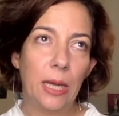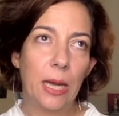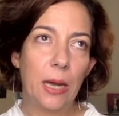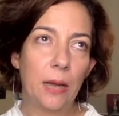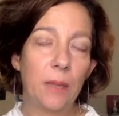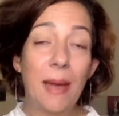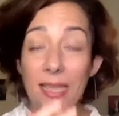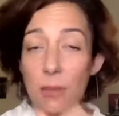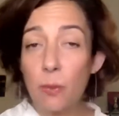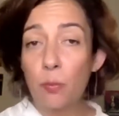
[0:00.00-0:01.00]
The
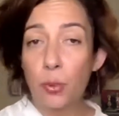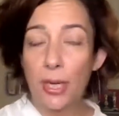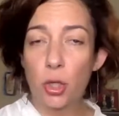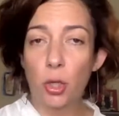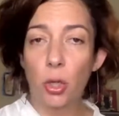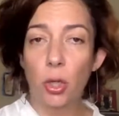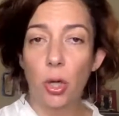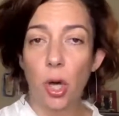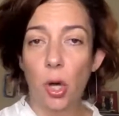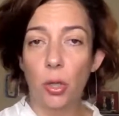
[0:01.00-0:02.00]
maximum
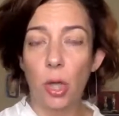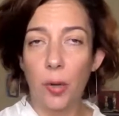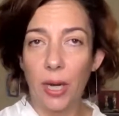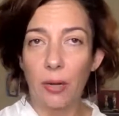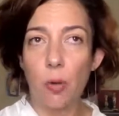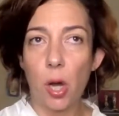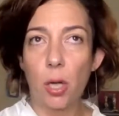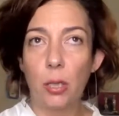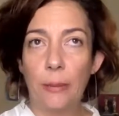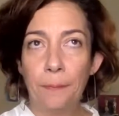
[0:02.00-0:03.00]
pressure on
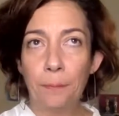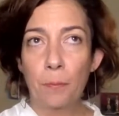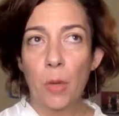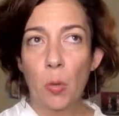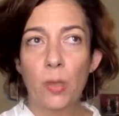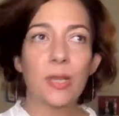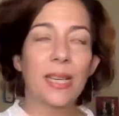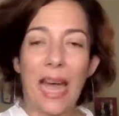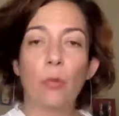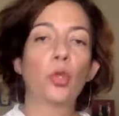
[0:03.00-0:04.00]
Iran was a
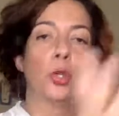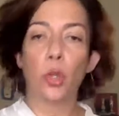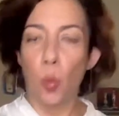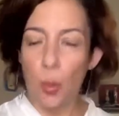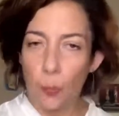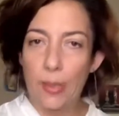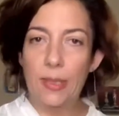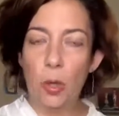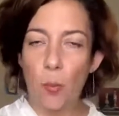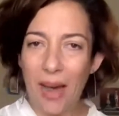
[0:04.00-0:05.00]
counter to what
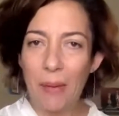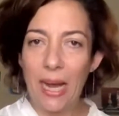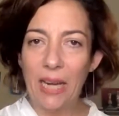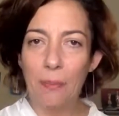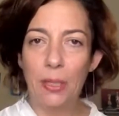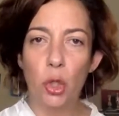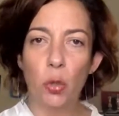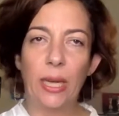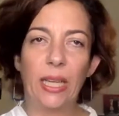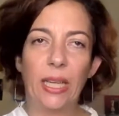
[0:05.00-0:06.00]
President Obama had been
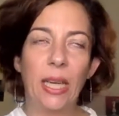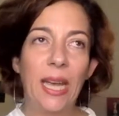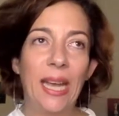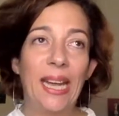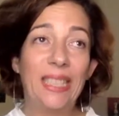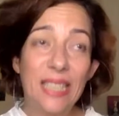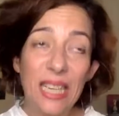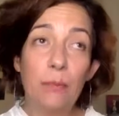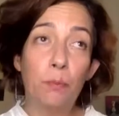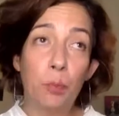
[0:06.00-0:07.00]
doing. It
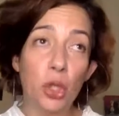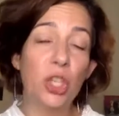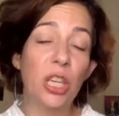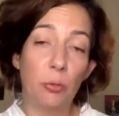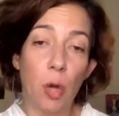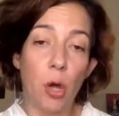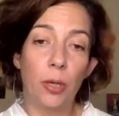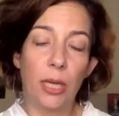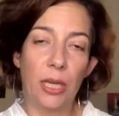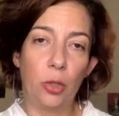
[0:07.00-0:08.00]
did push
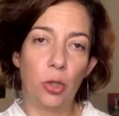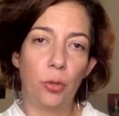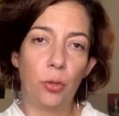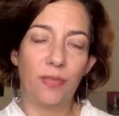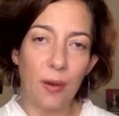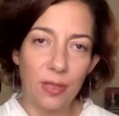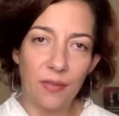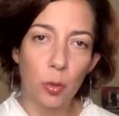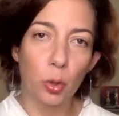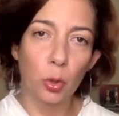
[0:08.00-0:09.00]
Iran into a very
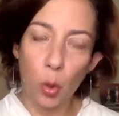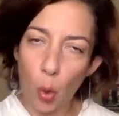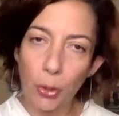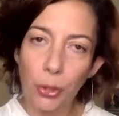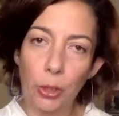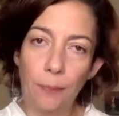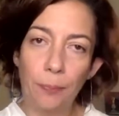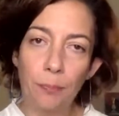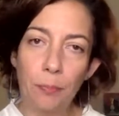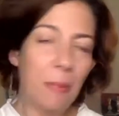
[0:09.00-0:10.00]
difficult corner,
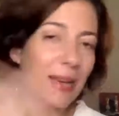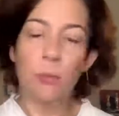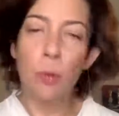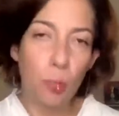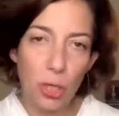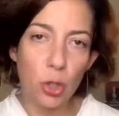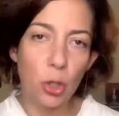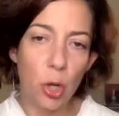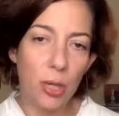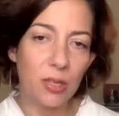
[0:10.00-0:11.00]
but maximum
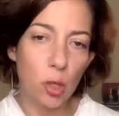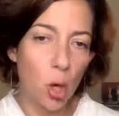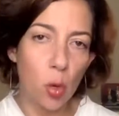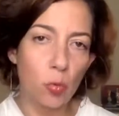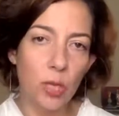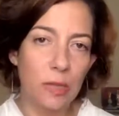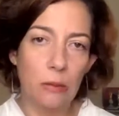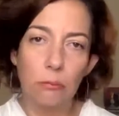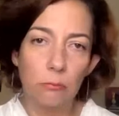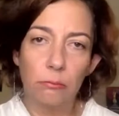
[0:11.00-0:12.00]
pressure on its own
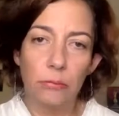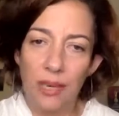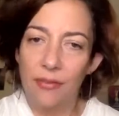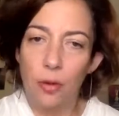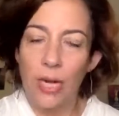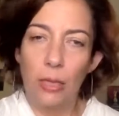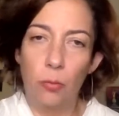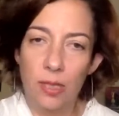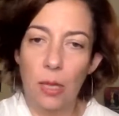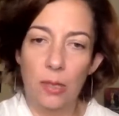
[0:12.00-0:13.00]
doesn't deliver any
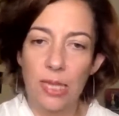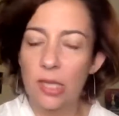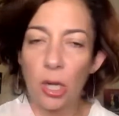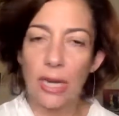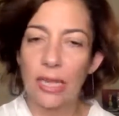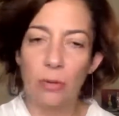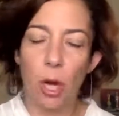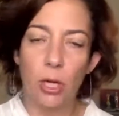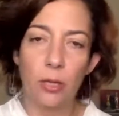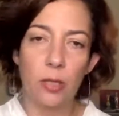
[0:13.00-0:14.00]
results. It's not like the
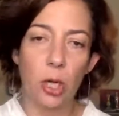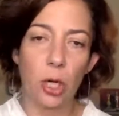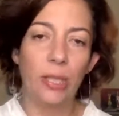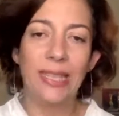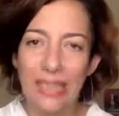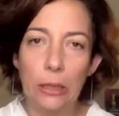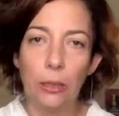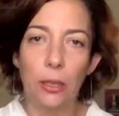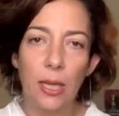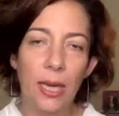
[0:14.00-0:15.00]
Iranians are going to
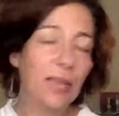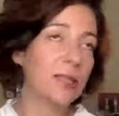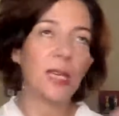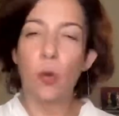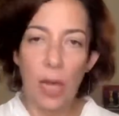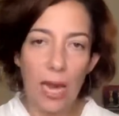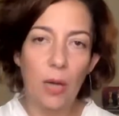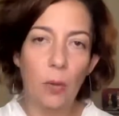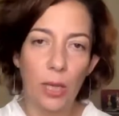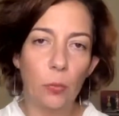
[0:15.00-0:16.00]
kneel and say,
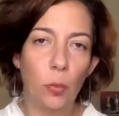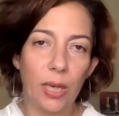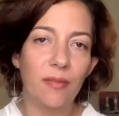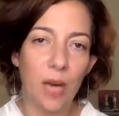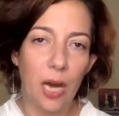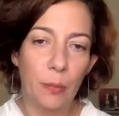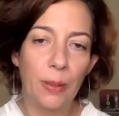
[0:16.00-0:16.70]
okay, we give up.